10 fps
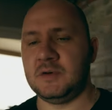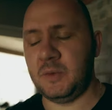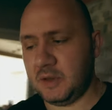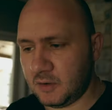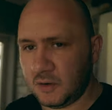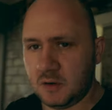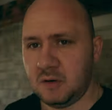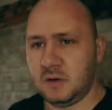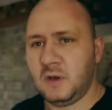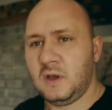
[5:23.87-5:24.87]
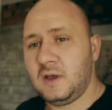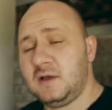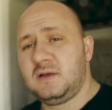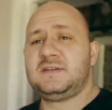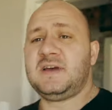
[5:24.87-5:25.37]
so we are
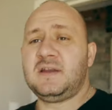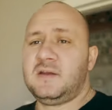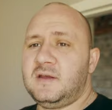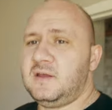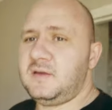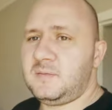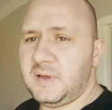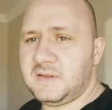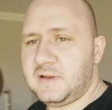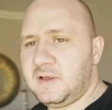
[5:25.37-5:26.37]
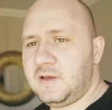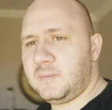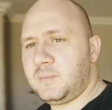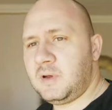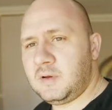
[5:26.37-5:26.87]
done in
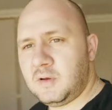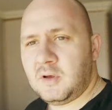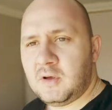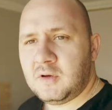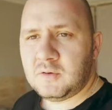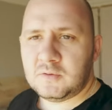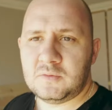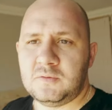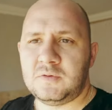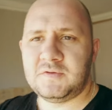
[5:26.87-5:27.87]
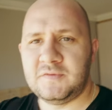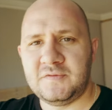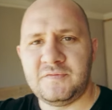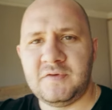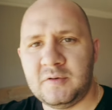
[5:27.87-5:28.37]
Bethlehem. Oh, it
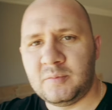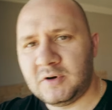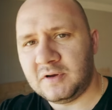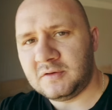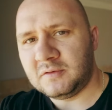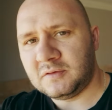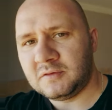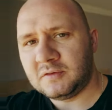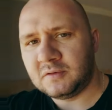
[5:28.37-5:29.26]
is very bright. Hold on.